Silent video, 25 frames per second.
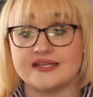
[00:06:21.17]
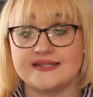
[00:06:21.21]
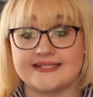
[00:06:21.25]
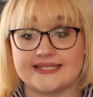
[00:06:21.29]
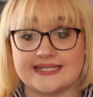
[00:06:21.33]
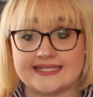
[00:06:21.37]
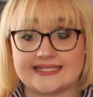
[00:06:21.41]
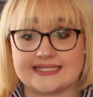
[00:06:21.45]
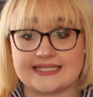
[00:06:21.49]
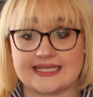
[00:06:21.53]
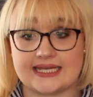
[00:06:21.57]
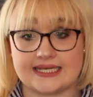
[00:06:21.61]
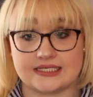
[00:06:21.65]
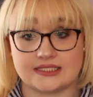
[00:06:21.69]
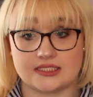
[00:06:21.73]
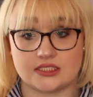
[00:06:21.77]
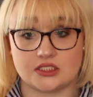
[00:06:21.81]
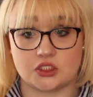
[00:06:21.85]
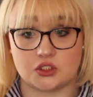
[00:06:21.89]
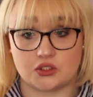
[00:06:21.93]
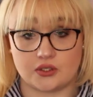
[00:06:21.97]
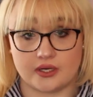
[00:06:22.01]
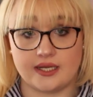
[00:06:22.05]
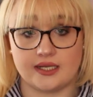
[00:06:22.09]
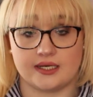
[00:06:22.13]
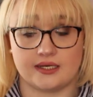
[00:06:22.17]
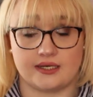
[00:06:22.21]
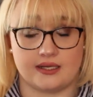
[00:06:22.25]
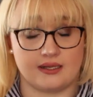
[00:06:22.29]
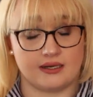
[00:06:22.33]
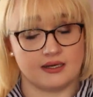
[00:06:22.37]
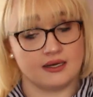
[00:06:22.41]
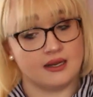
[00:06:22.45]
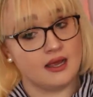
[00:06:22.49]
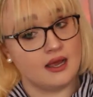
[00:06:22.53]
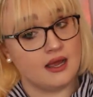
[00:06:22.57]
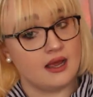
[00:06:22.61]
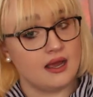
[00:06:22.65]
Since I straighten it,
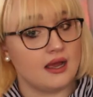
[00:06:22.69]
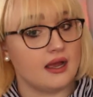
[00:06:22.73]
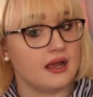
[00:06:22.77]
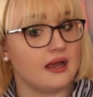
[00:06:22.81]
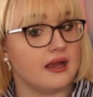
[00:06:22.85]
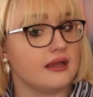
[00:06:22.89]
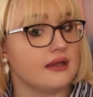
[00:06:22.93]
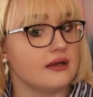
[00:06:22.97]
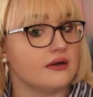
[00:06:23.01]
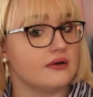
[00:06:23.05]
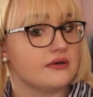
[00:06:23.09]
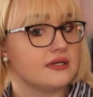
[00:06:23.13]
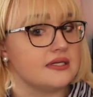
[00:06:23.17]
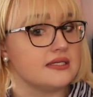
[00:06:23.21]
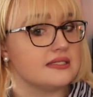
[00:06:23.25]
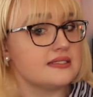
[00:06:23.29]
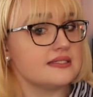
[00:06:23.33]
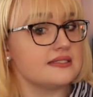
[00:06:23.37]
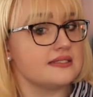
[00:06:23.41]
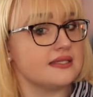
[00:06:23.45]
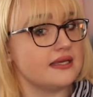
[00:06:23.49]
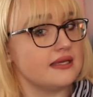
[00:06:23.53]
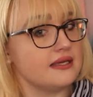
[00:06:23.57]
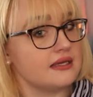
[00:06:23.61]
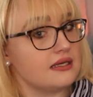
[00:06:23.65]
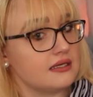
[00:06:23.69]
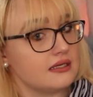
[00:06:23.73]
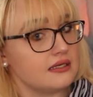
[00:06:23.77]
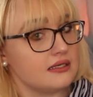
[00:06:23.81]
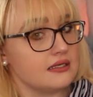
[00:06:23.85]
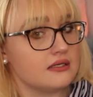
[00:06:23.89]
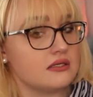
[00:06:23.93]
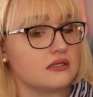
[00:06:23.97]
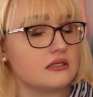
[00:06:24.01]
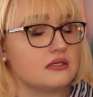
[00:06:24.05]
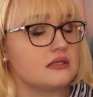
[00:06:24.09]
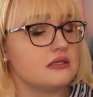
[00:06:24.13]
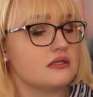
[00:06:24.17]
I always like
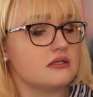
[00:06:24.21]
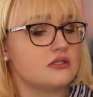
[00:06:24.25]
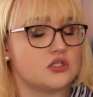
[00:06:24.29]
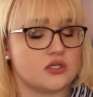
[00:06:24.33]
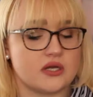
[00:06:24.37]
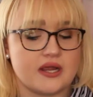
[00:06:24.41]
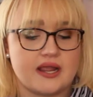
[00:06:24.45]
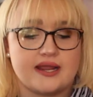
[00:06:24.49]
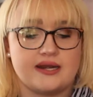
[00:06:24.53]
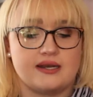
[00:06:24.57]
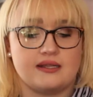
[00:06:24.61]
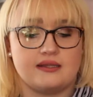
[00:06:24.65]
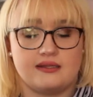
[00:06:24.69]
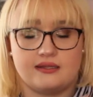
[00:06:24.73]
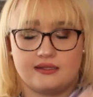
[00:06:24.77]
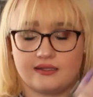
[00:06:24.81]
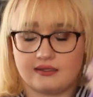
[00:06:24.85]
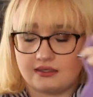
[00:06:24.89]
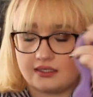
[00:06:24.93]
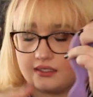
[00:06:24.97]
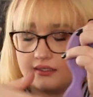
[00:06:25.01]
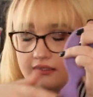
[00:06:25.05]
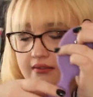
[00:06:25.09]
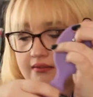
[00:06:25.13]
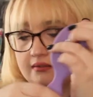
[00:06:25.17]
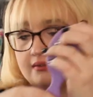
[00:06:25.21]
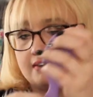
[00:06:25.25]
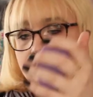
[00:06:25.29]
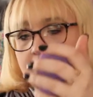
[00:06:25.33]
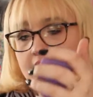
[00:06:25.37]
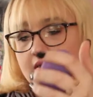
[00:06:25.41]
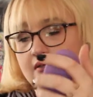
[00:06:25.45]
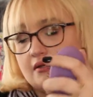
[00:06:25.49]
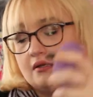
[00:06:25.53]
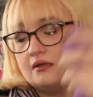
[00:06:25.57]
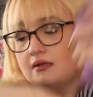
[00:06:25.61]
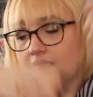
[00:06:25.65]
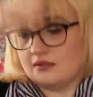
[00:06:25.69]
try to like
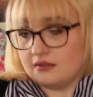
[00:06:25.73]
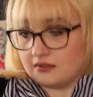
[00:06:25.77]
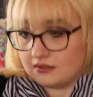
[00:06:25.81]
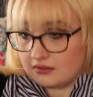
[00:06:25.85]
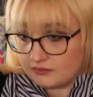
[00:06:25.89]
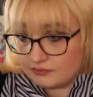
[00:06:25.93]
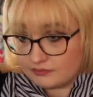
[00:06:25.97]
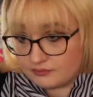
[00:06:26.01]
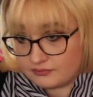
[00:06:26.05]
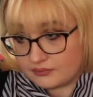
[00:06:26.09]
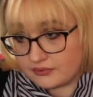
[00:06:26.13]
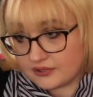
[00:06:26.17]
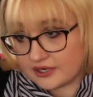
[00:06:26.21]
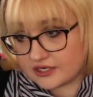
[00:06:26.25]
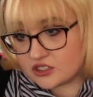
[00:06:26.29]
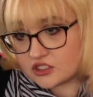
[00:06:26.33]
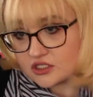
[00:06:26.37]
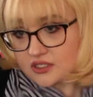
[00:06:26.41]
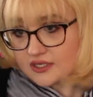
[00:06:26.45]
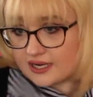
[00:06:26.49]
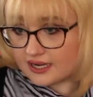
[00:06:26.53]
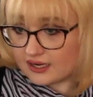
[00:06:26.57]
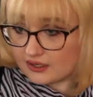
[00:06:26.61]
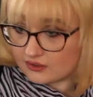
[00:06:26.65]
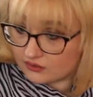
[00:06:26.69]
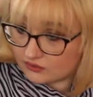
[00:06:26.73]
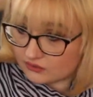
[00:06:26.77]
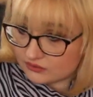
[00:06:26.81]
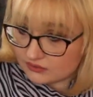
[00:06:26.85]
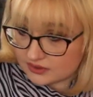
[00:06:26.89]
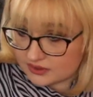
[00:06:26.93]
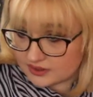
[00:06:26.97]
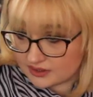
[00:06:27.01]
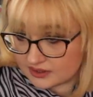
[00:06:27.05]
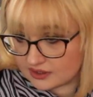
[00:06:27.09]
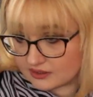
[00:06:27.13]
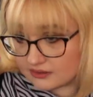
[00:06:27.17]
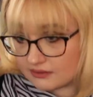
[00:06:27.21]
brush it out
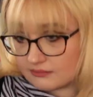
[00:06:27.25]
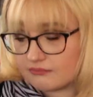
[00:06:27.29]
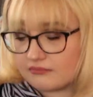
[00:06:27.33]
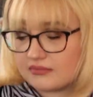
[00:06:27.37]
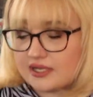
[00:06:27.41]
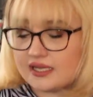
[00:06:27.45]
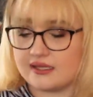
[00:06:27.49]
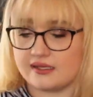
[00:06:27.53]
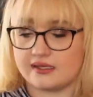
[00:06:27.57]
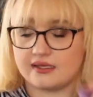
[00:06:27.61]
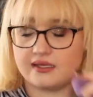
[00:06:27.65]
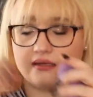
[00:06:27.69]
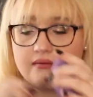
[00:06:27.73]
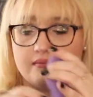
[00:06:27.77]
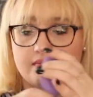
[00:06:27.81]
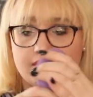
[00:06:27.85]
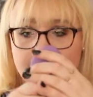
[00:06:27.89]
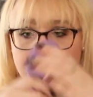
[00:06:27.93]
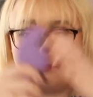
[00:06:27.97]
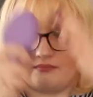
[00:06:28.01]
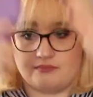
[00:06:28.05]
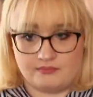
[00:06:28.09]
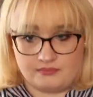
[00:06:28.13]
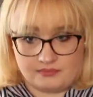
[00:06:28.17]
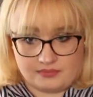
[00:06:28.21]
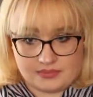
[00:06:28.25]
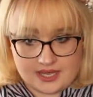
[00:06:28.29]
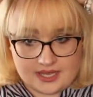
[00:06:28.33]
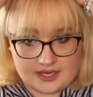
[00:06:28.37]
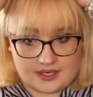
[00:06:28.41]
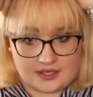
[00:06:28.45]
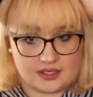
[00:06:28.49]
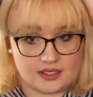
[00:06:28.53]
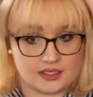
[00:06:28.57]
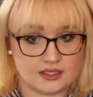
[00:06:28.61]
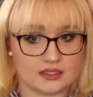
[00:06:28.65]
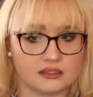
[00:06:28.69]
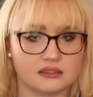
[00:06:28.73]
and make it
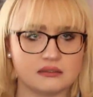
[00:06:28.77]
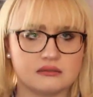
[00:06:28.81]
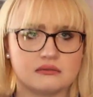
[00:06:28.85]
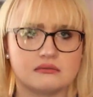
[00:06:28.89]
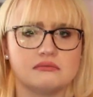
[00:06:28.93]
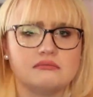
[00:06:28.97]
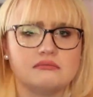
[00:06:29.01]
better.